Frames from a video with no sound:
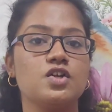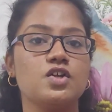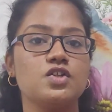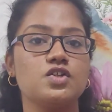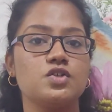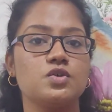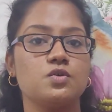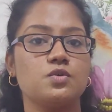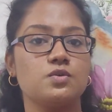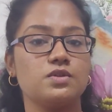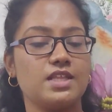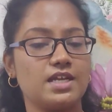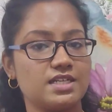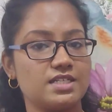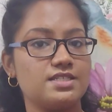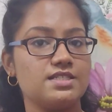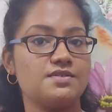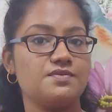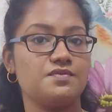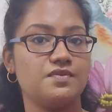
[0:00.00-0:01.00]
So that
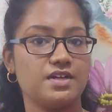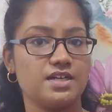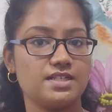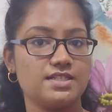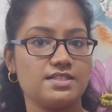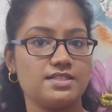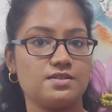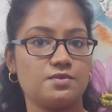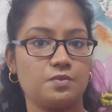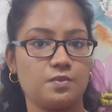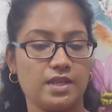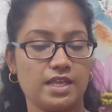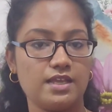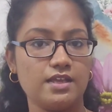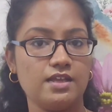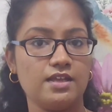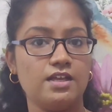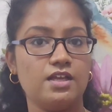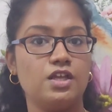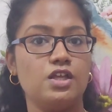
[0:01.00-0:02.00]
is the first
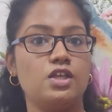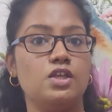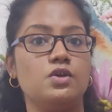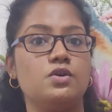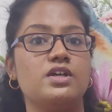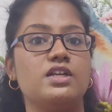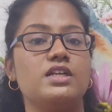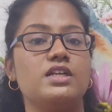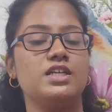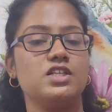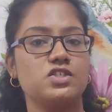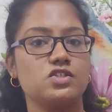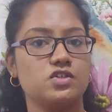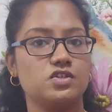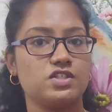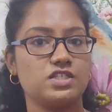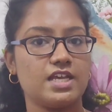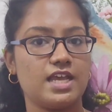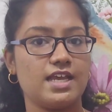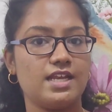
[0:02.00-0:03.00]
way you teach
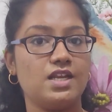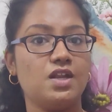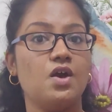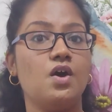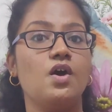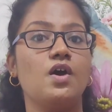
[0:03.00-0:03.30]
your child